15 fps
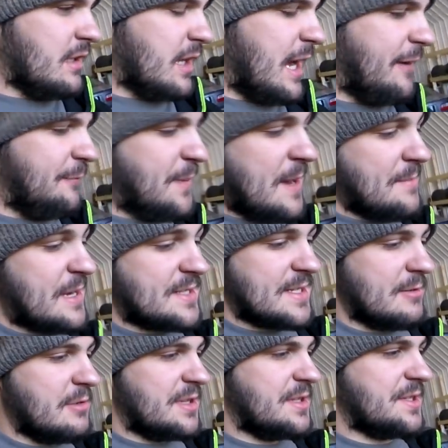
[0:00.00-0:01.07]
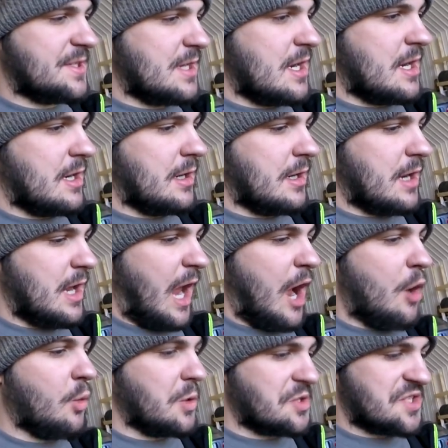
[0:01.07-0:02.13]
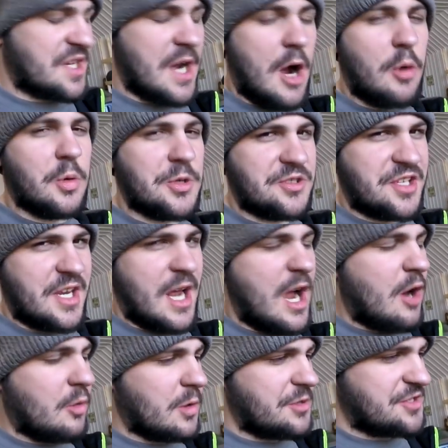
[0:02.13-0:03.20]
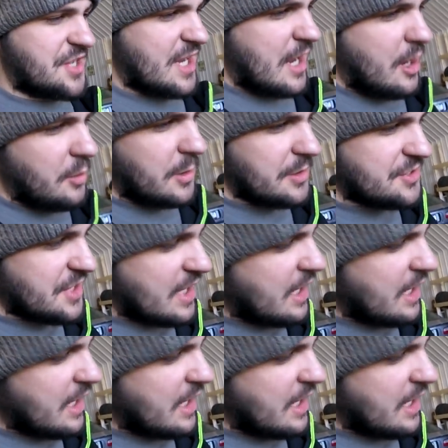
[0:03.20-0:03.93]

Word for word: I've been messing with this car hours and hours and hours and hours